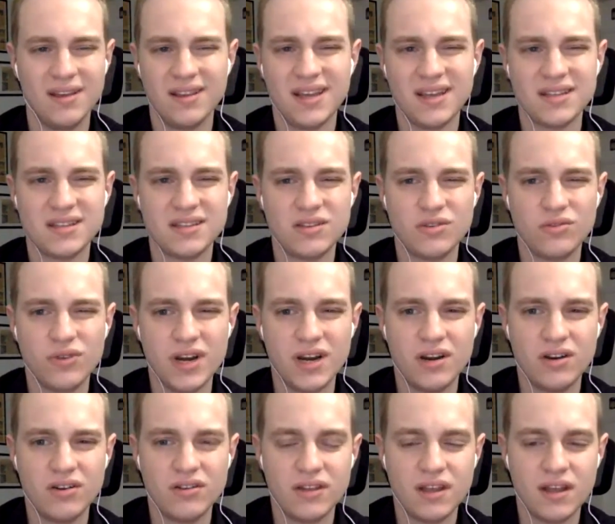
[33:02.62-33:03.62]
that's the
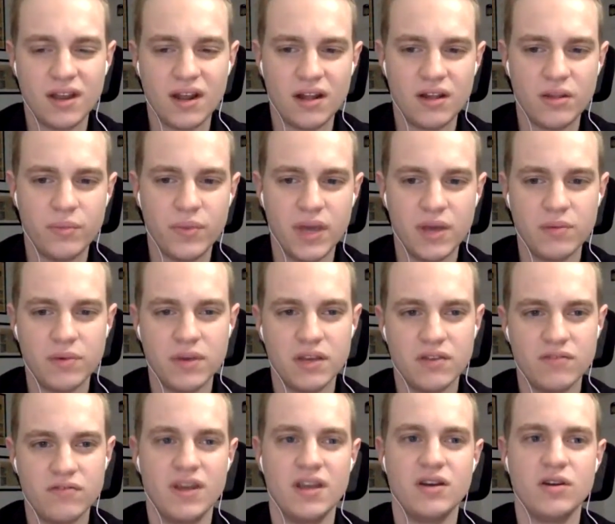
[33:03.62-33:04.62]
record that Alabama
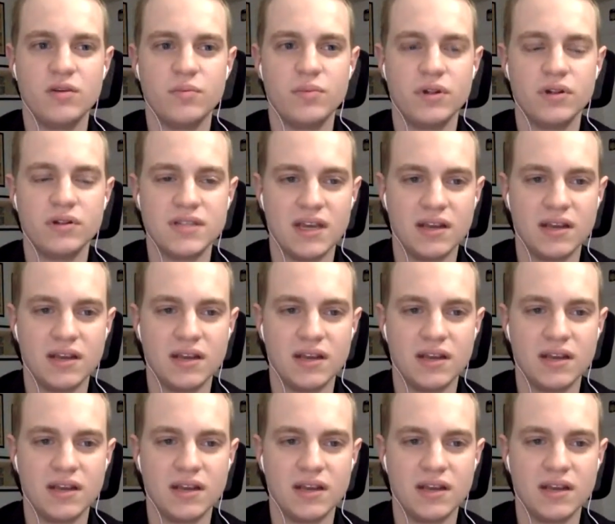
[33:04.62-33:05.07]
and Vanderbilt